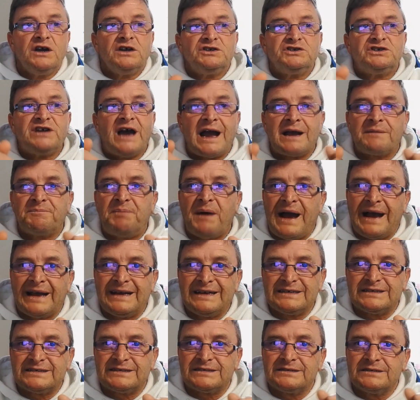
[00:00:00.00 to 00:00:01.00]
Jack
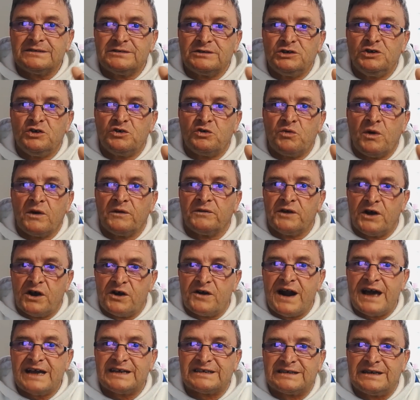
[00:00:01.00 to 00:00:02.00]
Banks, the young one that
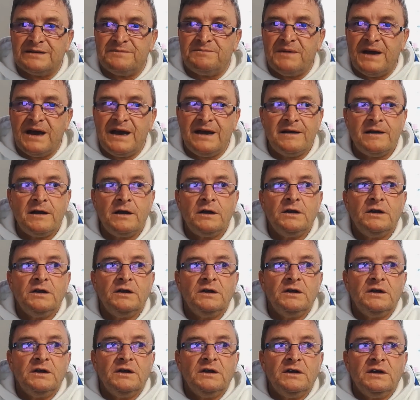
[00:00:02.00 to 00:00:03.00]
arrested me,
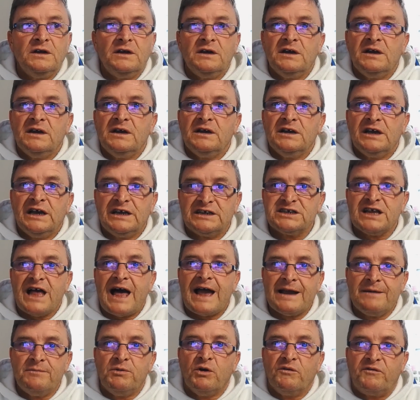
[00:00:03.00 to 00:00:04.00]
he's
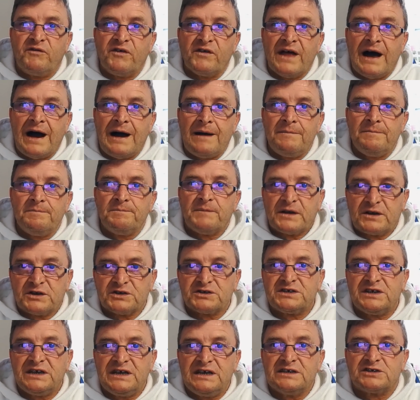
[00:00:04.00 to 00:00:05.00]
liable for that because
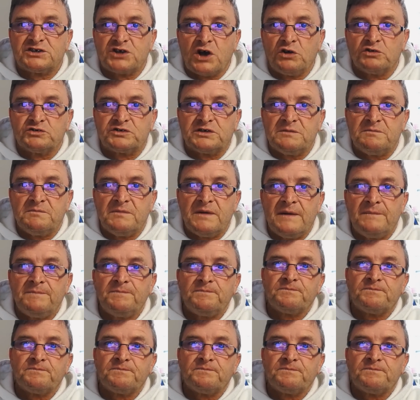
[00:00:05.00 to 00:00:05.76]
he assaulted me.